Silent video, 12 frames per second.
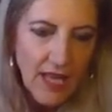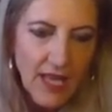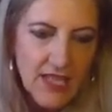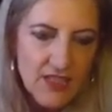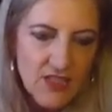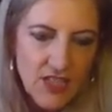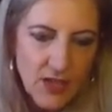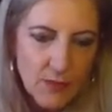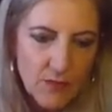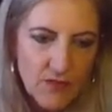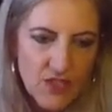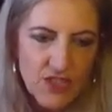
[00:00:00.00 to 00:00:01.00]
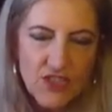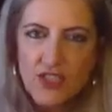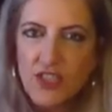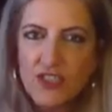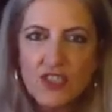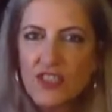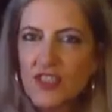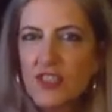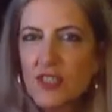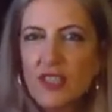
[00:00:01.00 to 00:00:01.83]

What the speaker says: and just